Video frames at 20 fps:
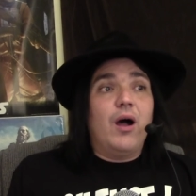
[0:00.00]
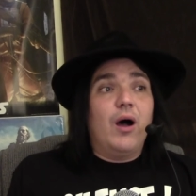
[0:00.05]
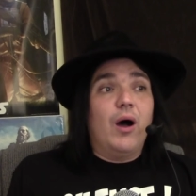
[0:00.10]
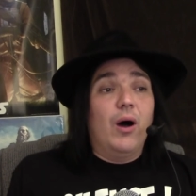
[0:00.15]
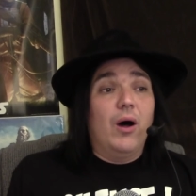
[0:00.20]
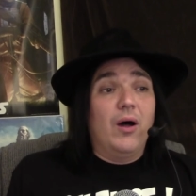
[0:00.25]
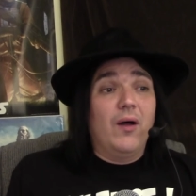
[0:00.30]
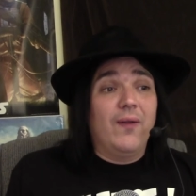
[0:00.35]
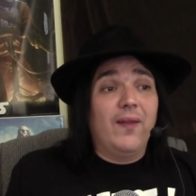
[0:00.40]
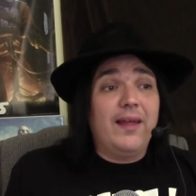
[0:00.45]

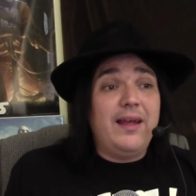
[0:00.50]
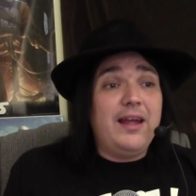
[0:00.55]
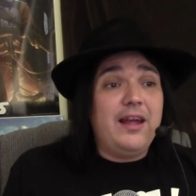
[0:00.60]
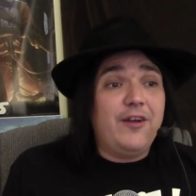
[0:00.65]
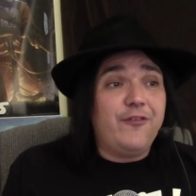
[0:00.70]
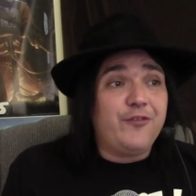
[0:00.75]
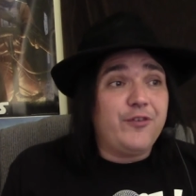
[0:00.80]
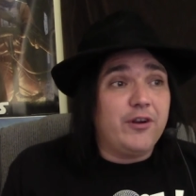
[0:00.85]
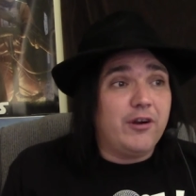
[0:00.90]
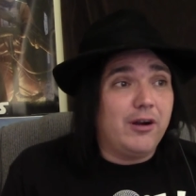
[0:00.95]
Only
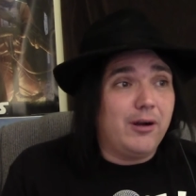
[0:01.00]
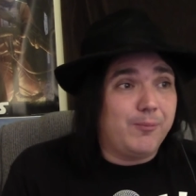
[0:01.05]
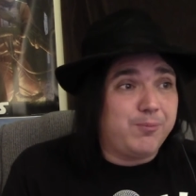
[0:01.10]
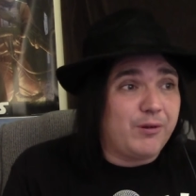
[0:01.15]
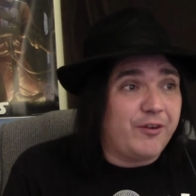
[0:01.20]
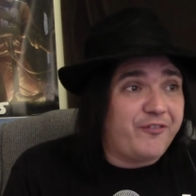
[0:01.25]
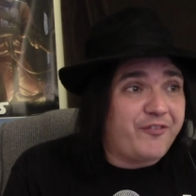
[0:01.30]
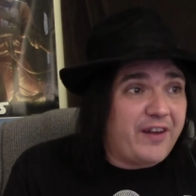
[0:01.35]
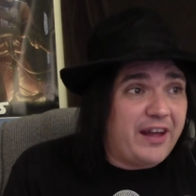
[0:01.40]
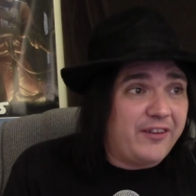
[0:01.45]
if you're a
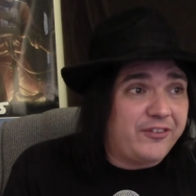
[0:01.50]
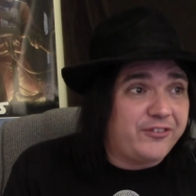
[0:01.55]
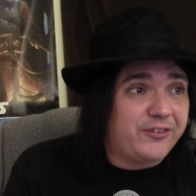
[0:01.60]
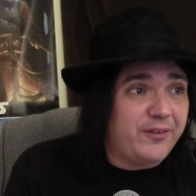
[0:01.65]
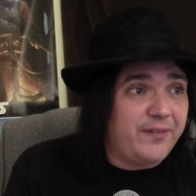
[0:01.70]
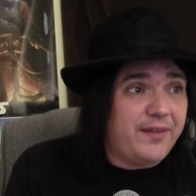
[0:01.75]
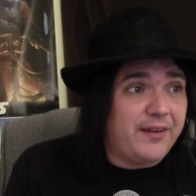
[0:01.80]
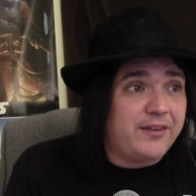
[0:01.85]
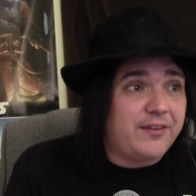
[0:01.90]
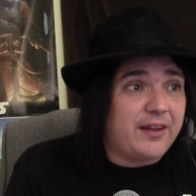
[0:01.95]
professor
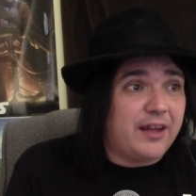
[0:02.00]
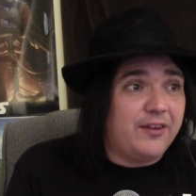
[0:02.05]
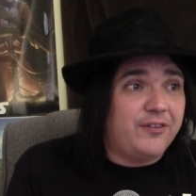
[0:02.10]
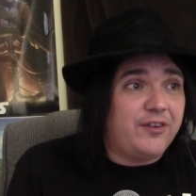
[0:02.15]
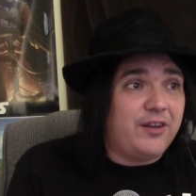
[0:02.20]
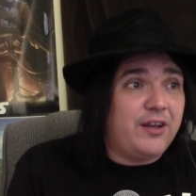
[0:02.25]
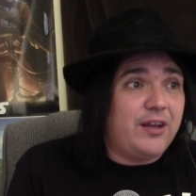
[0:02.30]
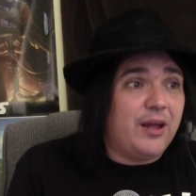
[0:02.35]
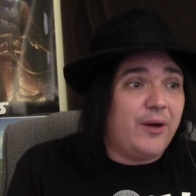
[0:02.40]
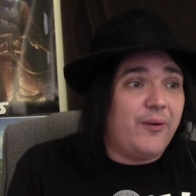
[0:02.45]
that
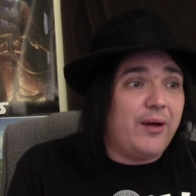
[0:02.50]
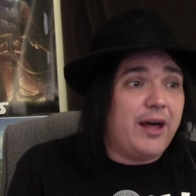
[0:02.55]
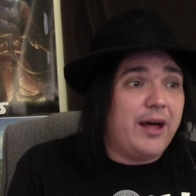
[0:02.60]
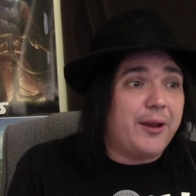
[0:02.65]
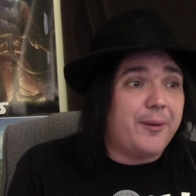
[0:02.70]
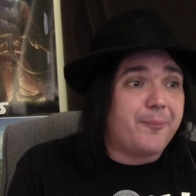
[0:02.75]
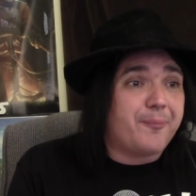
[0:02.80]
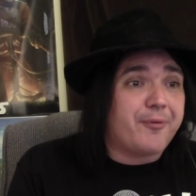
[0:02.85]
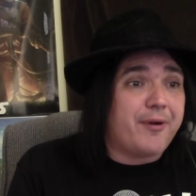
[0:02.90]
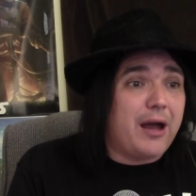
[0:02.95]
doesn't know how
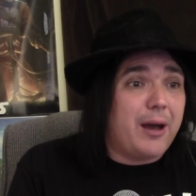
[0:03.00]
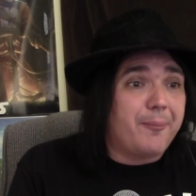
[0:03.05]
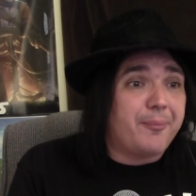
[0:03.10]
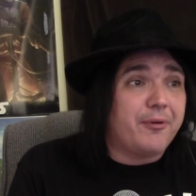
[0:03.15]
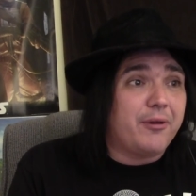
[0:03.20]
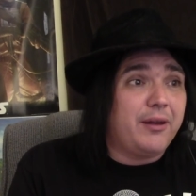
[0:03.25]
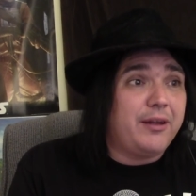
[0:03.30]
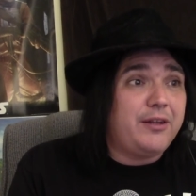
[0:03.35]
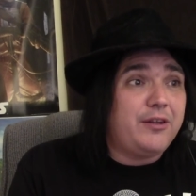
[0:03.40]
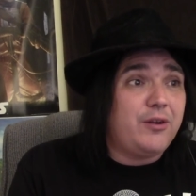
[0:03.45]
to
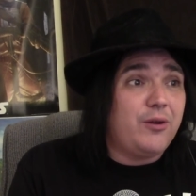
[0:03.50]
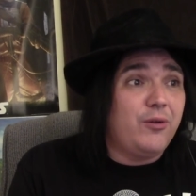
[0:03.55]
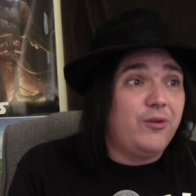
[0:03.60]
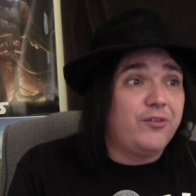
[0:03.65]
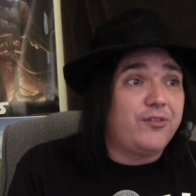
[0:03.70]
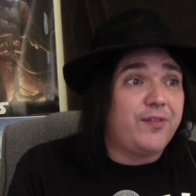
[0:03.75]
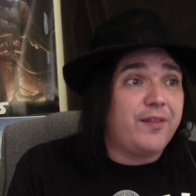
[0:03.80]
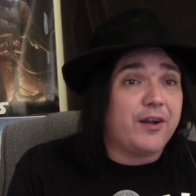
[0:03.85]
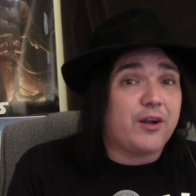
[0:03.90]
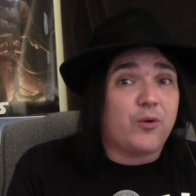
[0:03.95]
properly
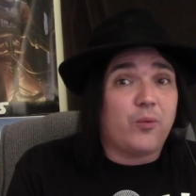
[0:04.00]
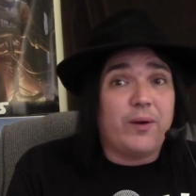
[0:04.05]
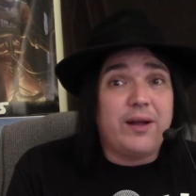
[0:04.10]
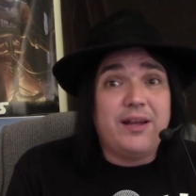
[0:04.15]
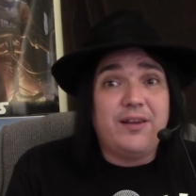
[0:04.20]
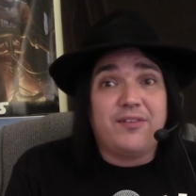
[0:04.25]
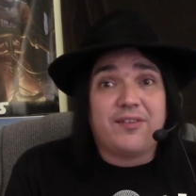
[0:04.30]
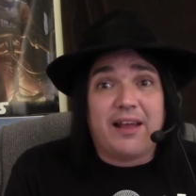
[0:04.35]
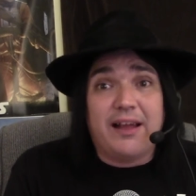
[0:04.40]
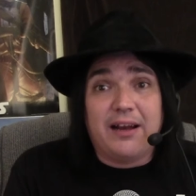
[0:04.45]
use the
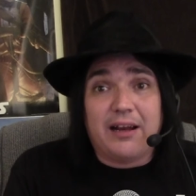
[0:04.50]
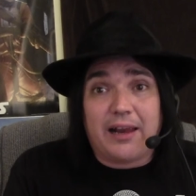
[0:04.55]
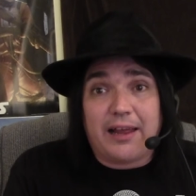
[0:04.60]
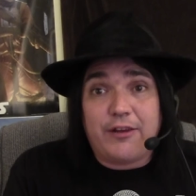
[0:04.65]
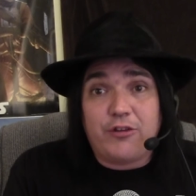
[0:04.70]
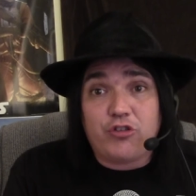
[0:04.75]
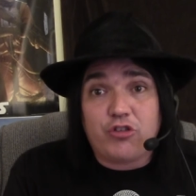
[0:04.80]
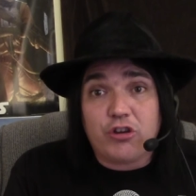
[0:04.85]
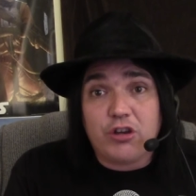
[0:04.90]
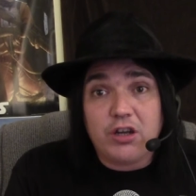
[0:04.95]
Queen's
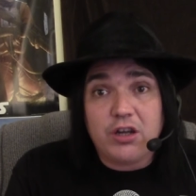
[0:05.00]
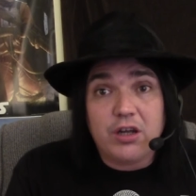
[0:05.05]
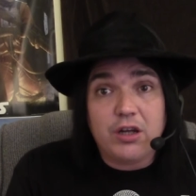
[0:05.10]
English.